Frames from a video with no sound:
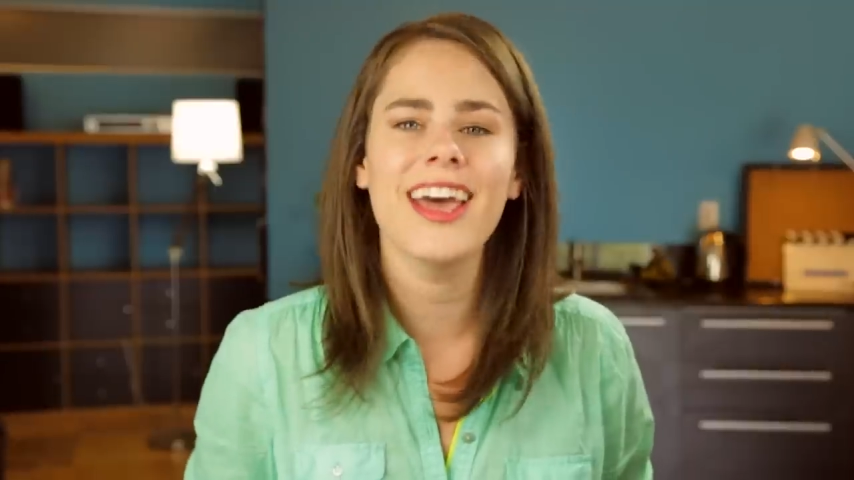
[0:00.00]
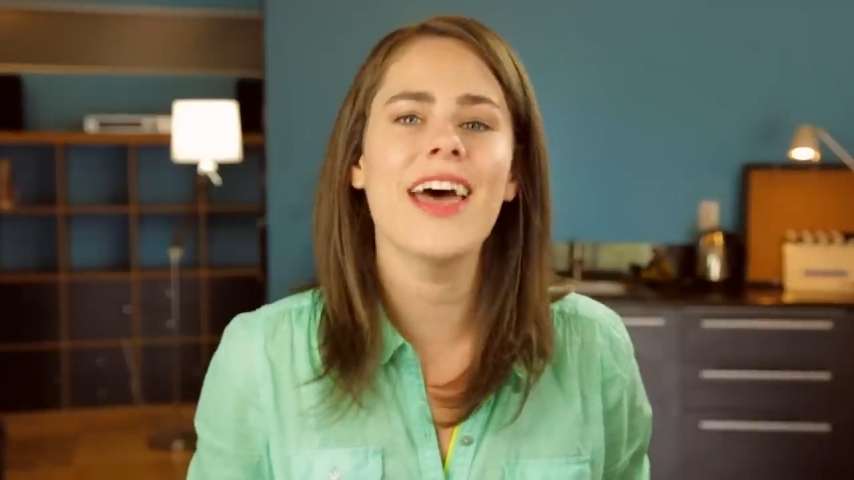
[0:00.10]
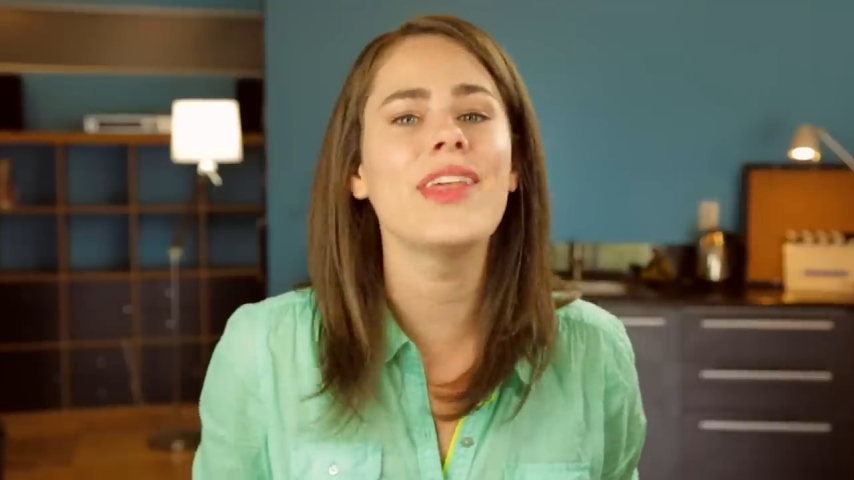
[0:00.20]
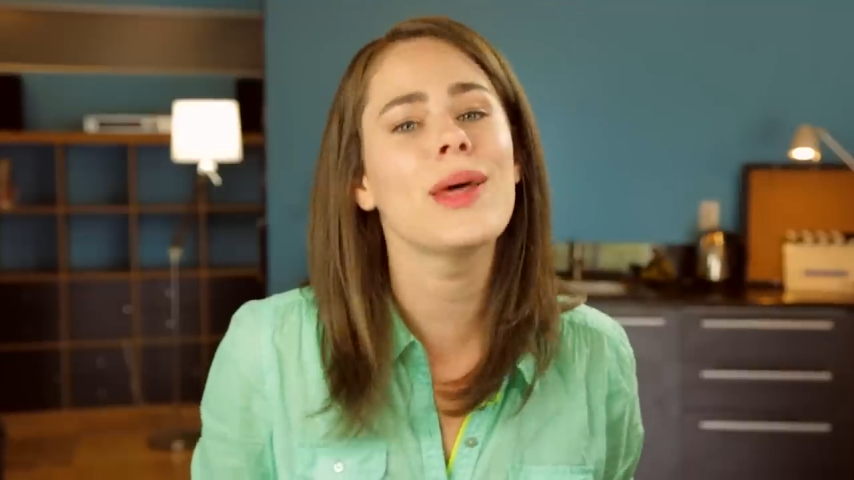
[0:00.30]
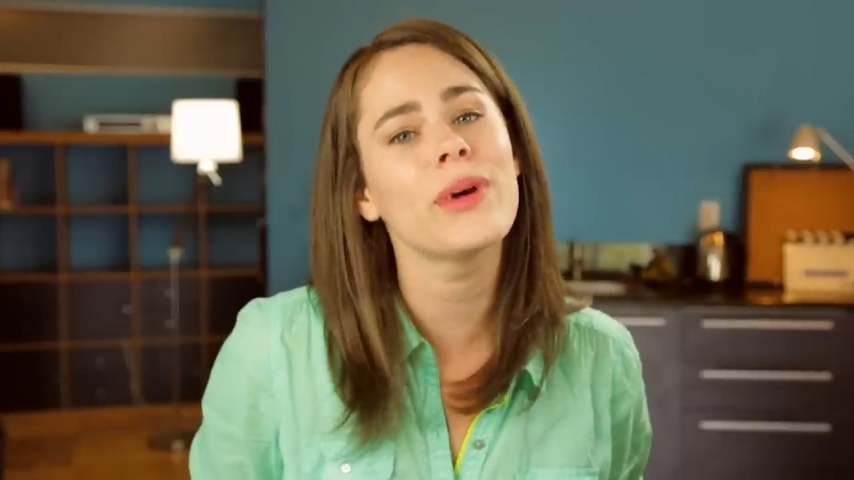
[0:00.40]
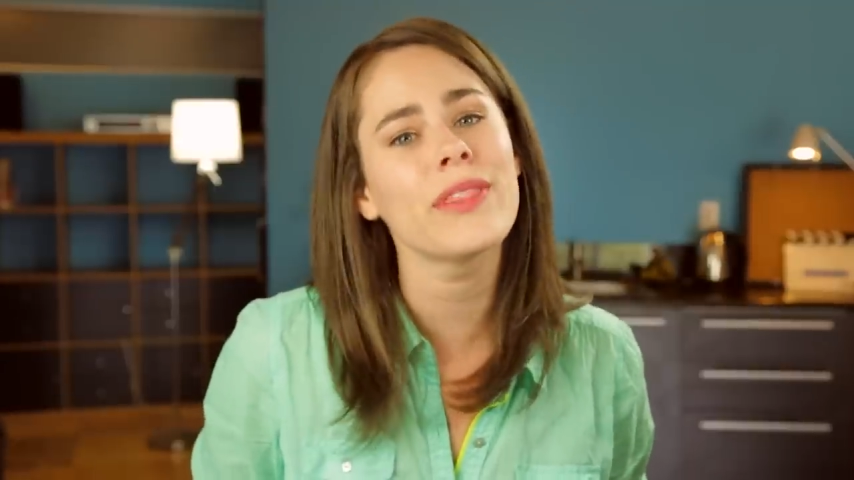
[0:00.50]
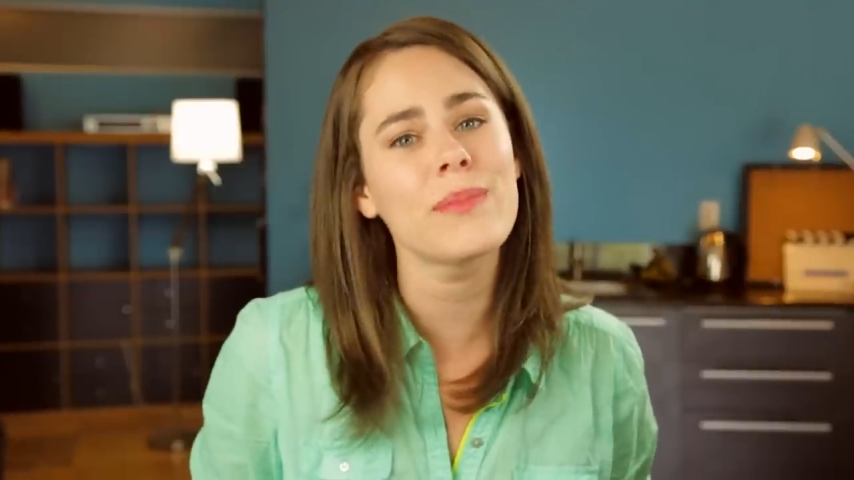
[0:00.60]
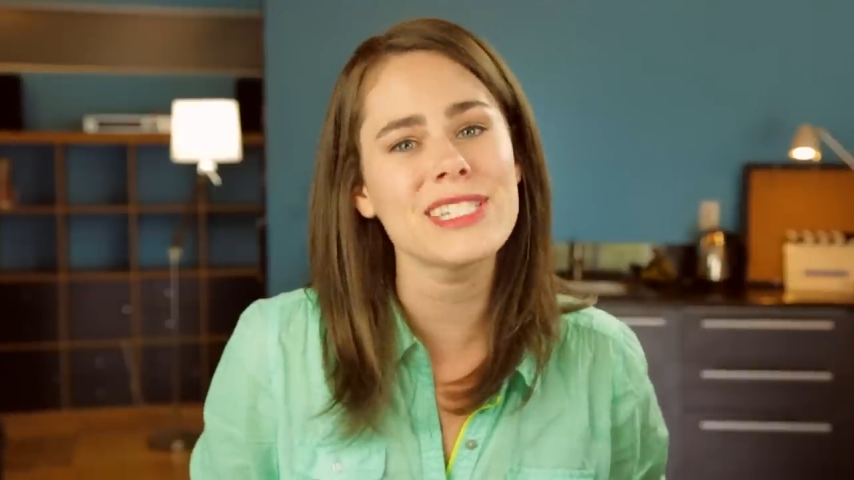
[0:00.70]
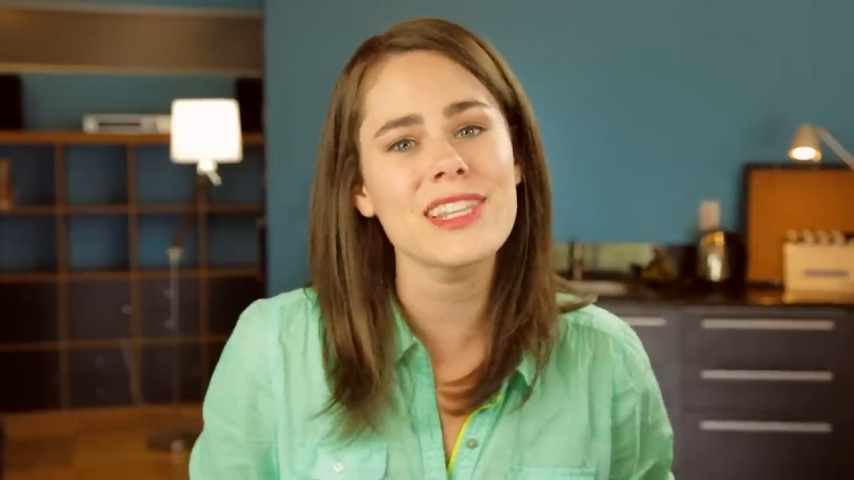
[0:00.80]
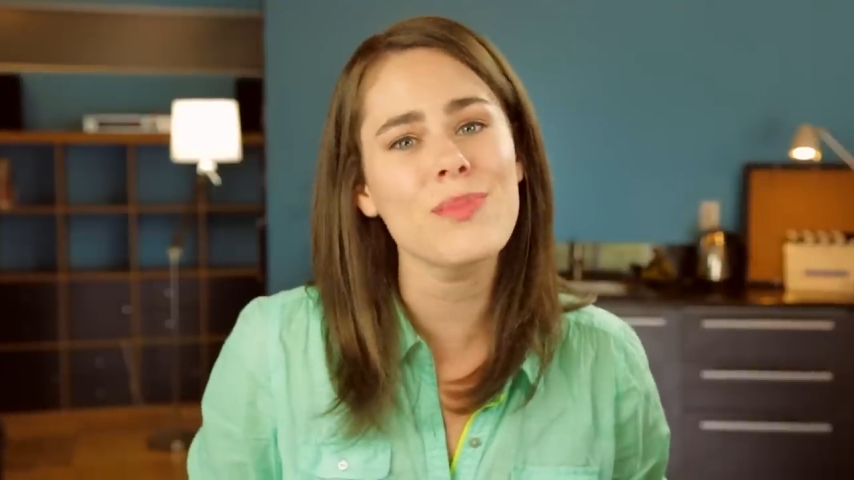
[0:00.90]
and then I bring the
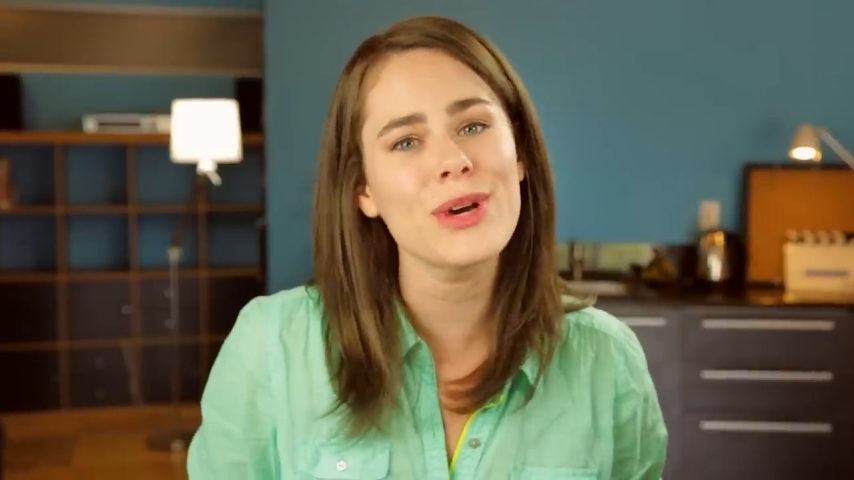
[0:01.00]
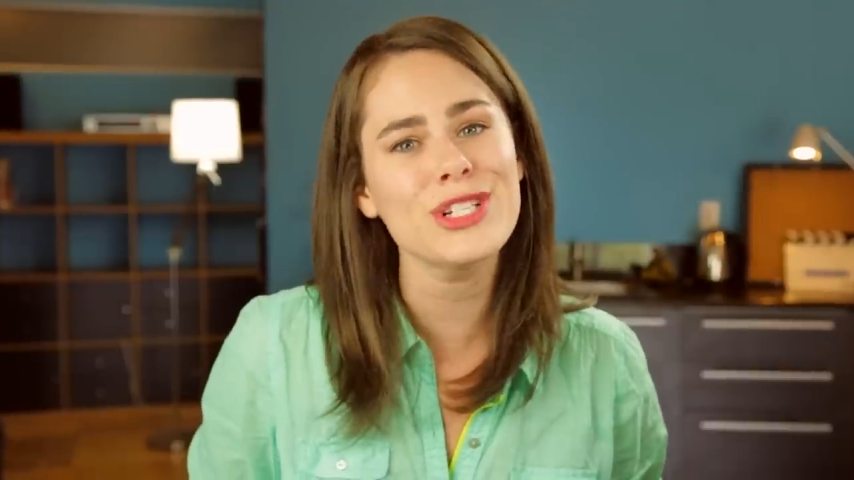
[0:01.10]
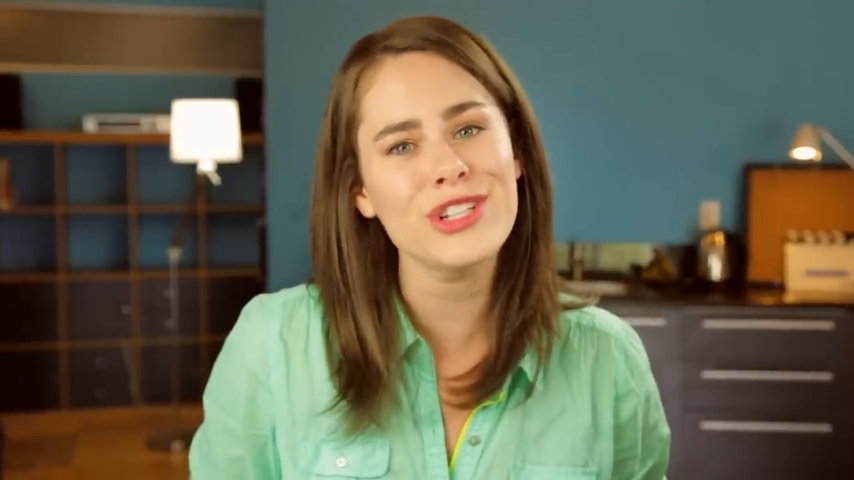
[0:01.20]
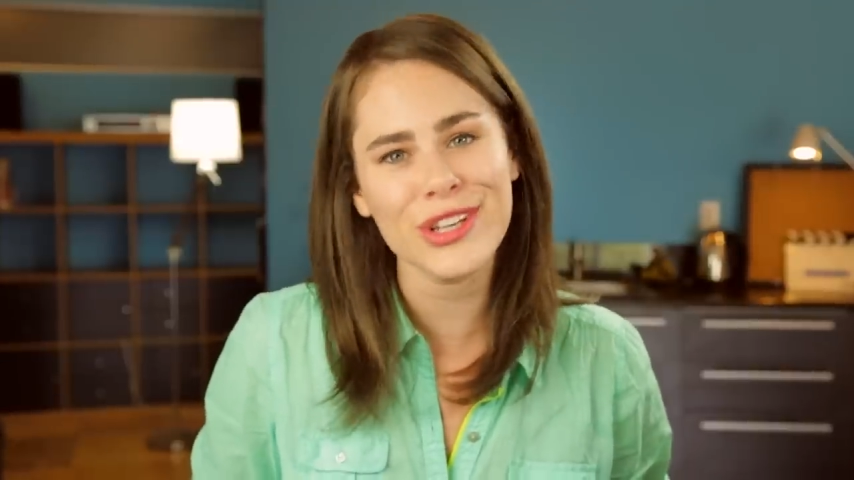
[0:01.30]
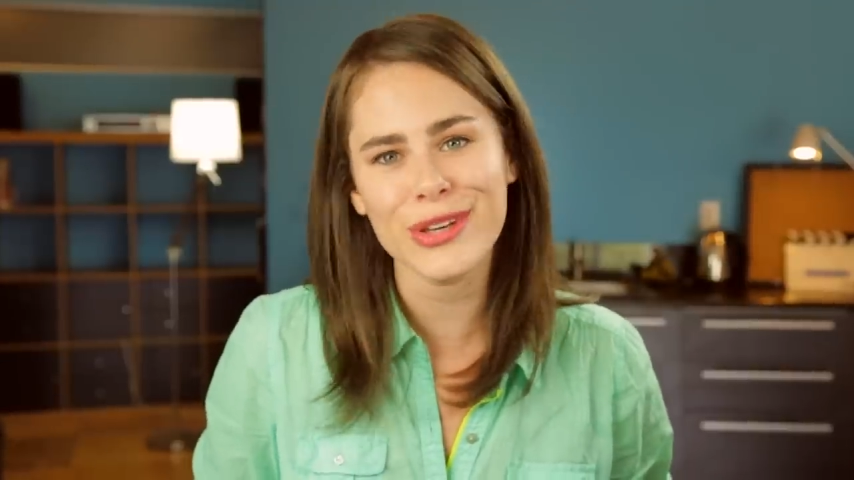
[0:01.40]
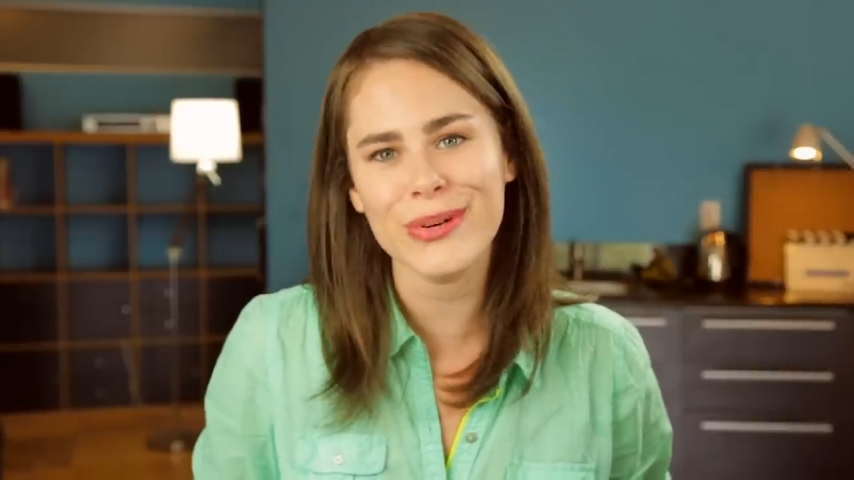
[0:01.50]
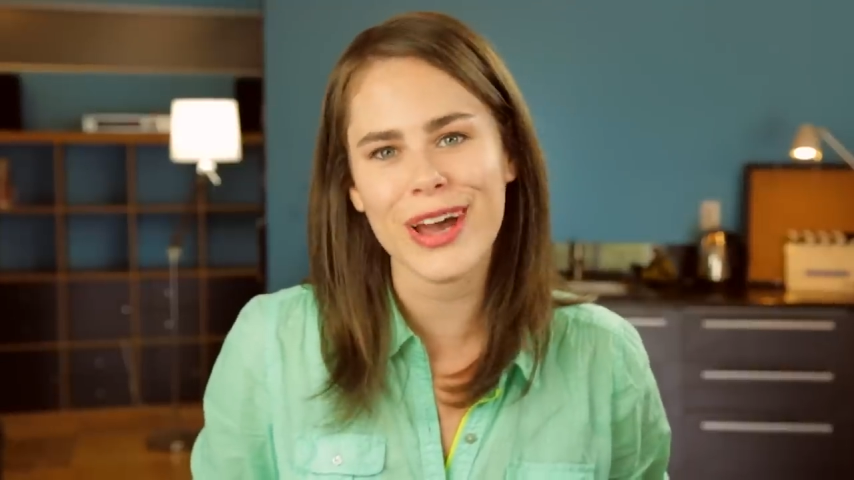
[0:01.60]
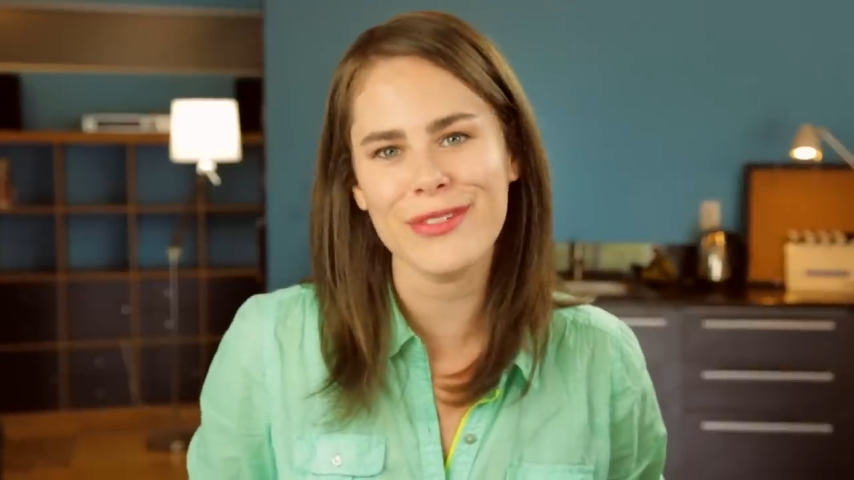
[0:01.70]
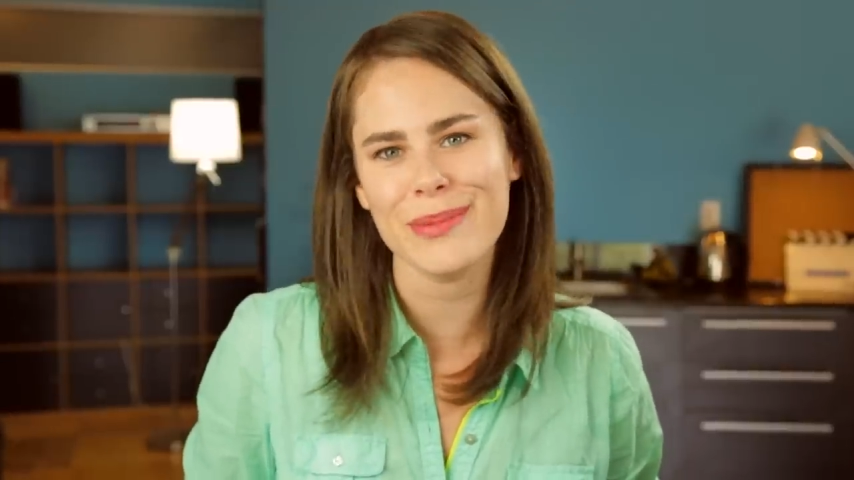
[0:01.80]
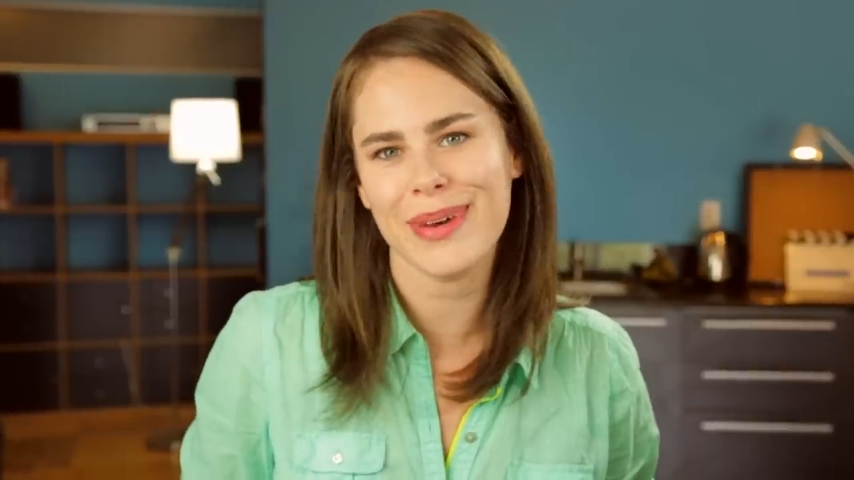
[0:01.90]
best of the bunch to you every